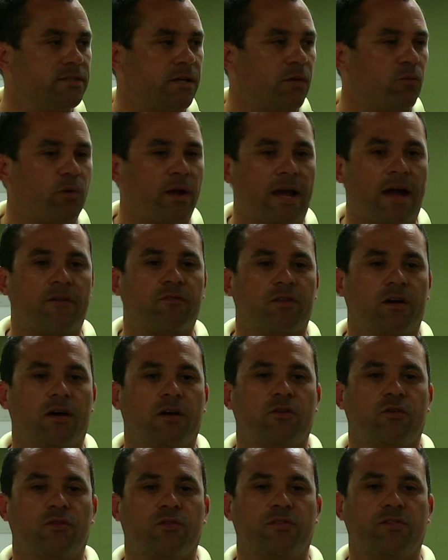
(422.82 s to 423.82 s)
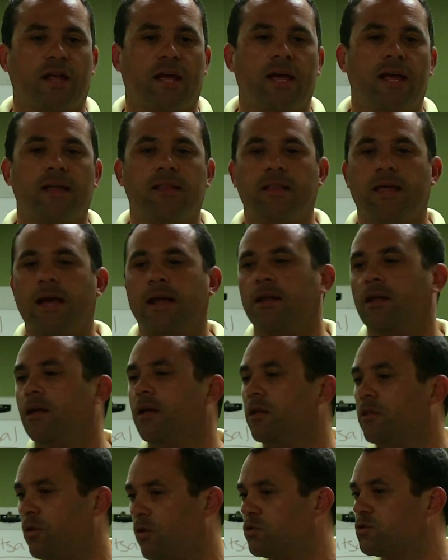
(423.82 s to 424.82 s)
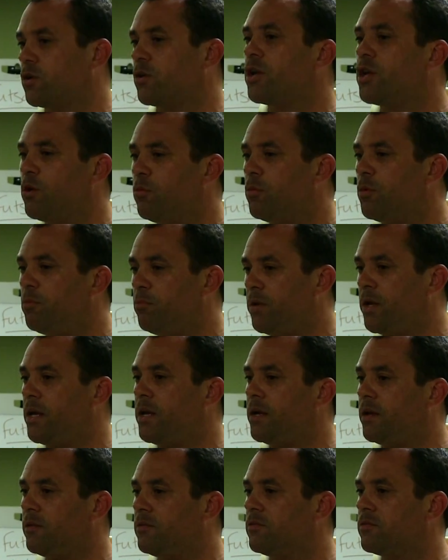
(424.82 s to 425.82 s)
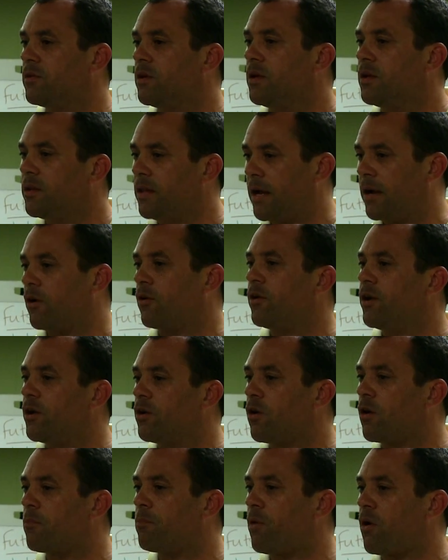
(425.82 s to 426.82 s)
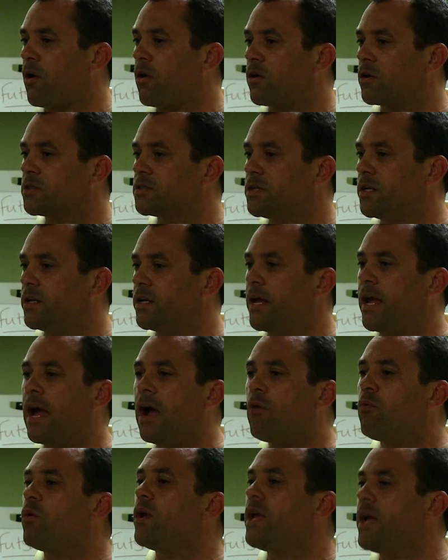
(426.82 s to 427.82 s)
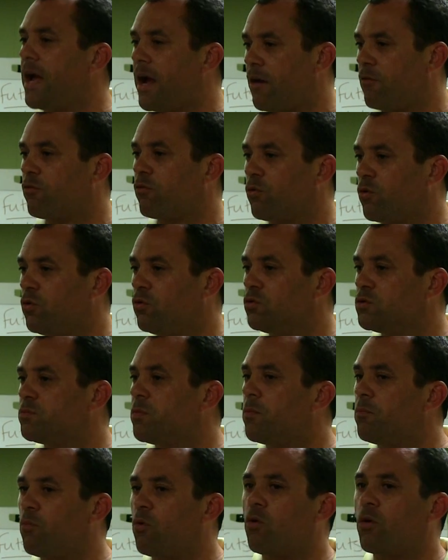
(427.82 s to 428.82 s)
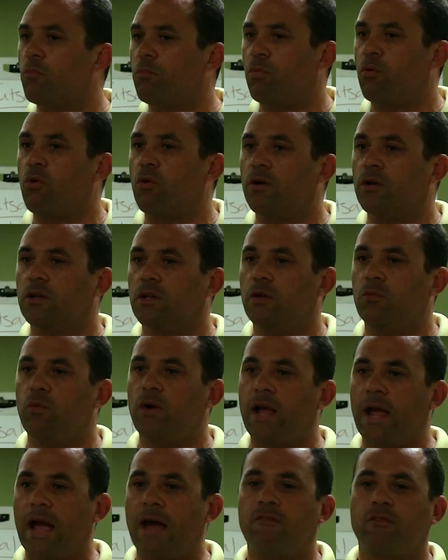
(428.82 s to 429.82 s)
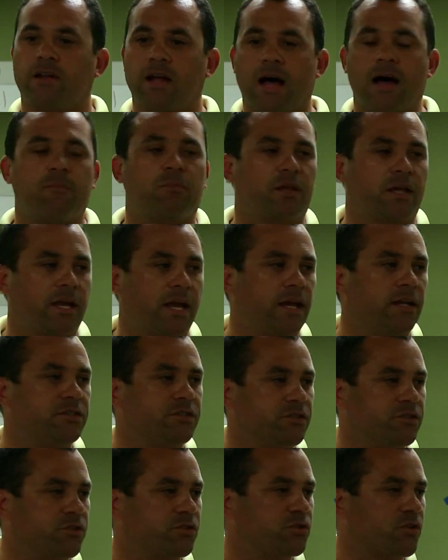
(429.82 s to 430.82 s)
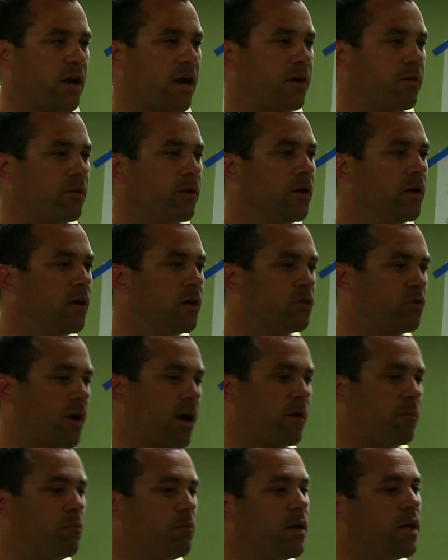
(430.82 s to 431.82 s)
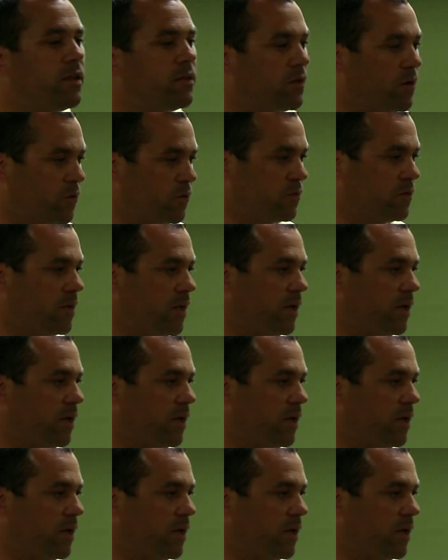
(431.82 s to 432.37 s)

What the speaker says: that we have to understand that those are human beings that are in our parks. And yeah, we have rules, but more importantly, we have an obligation to try to meet those.